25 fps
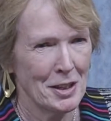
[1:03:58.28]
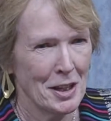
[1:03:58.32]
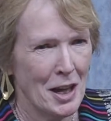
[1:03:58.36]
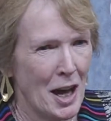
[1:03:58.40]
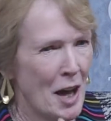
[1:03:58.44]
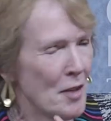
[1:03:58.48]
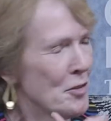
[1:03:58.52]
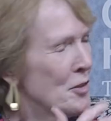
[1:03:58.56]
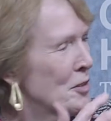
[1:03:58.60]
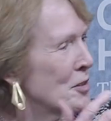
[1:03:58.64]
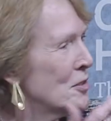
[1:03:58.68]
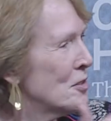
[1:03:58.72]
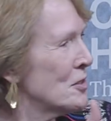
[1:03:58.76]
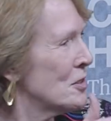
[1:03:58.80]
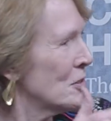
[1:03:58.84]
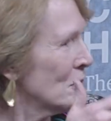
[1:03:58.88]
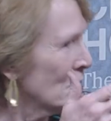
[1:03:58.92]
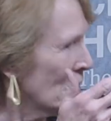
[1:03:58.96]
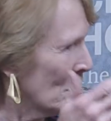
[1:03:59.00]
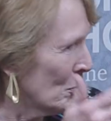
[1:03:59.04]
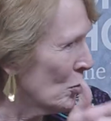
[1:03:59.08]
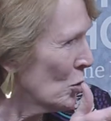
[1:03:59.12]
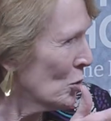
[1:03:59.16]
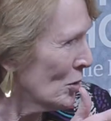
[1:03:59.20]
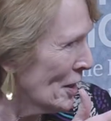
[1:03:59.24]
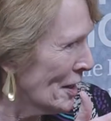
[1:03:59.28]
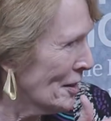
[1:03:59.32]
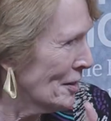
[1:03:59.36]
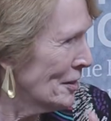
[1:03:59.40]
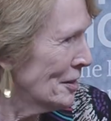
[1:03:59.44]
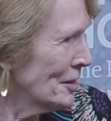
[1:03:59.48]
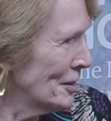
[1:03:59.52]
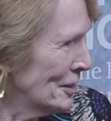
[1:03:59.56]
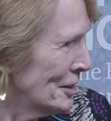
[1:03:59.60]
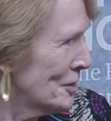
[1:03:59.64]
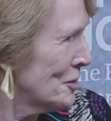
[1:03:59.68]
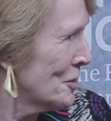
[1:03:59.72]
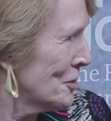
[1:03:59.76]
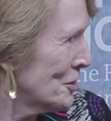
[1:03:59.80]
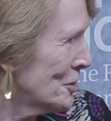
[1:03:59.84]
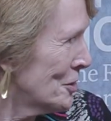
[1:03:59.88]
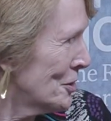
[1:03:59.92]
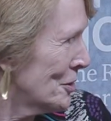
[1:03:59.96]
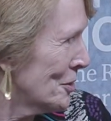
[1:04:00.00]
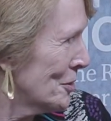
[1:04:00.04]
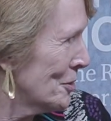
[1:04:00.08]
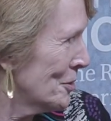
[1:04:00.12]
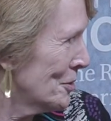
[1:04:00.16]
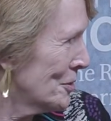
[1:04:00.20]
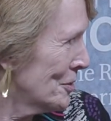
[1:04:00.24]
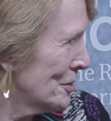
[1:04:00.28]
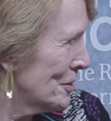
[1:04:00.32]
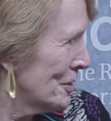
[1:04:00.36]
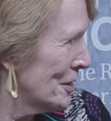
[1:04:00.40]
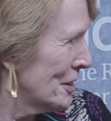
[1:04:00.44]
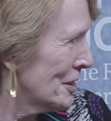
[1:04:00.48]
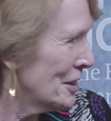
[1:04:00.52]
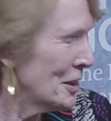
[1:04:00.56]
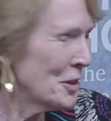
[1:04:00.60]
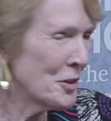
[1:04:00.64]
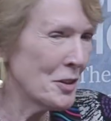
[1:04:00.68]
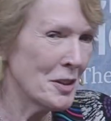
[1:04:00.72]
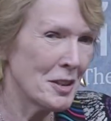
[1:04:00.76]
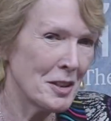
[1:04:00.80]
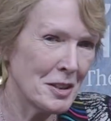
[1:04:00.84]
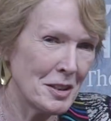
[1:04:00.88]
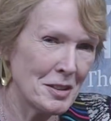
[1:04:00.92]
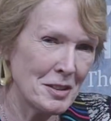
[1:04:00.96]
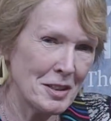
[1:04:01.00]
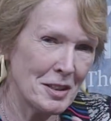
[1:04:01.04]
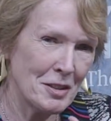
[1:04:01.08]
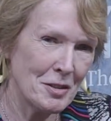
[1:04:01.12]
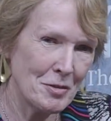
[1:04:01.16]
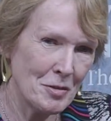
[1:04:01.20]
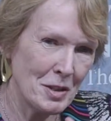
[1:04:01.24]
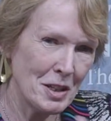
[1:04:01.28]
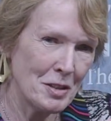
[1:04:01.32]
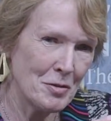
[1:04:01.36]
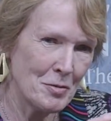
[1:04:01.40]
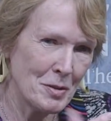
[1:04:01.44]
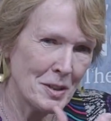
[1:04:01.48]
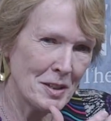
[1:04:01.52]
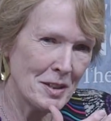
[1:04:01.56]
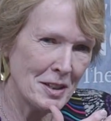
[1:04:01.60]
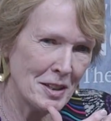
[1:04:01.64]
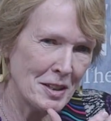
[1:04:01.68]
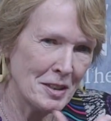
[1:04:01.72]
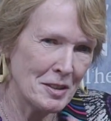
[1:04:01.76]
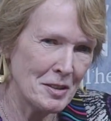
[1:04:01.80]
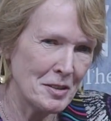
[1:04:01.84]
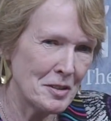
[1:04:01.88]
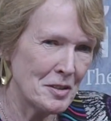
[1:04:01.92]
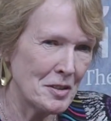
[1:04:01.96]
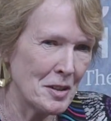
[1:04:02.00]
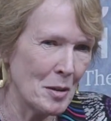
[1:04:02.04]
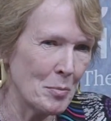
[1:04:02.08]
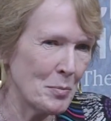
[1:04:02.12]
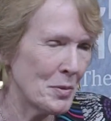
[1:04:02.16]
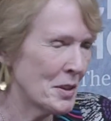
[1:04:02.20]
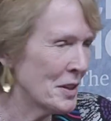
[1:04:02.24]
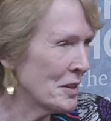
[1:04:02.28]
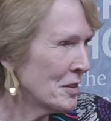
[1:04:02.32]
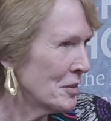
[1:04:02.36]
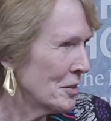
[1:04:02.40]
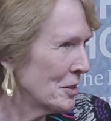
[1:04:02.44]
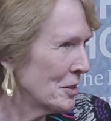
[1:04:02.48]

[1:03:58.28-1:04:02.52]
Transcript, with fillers: others are more likely to listen to you. And I think it, it, it really is something